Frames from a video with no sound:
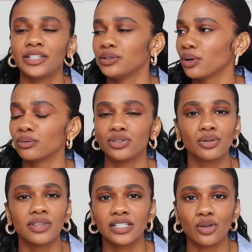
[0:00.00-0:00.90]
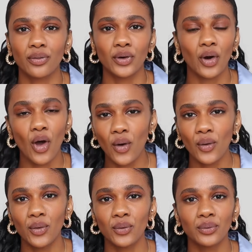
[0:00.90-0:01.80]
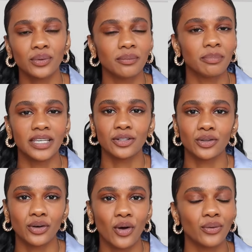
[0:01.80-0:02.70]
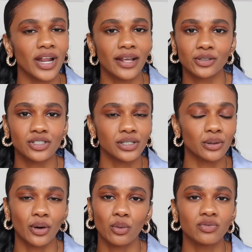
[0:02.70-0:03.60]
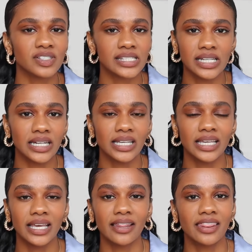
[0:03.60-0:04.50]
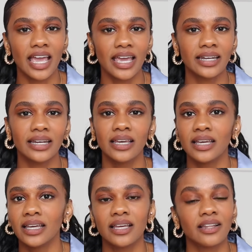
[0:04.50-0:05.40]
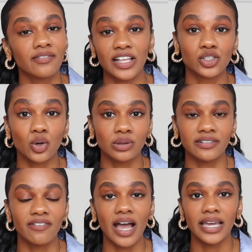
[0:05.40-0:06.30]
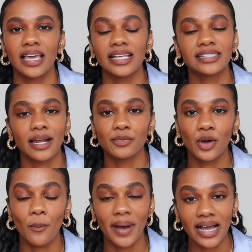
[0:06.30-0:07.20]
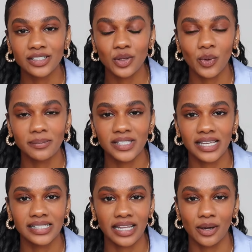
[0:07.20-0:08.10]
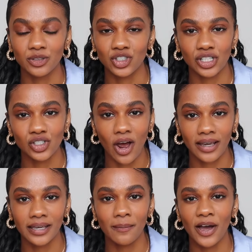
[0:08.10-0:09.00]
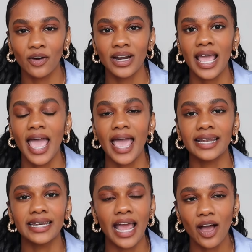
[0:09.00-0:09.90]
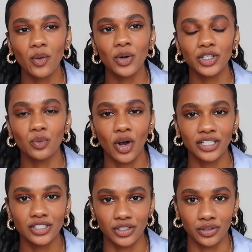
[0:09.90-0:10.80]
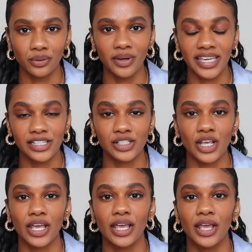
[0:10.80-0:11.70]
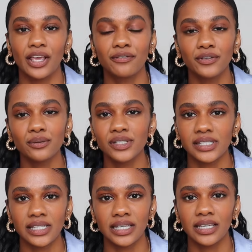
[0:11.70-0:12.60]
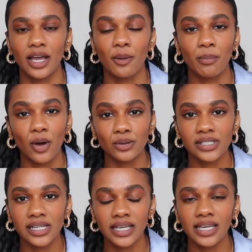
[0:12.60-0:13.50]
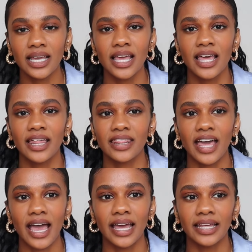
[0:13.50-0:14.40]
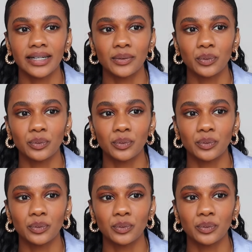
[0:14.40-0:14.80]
you know, do things on their own, be in their own energy, their own vicinity, then that's totally fine. It's time to go back to the websites that I was just talking about. And now what you want to do is, if you see a posting that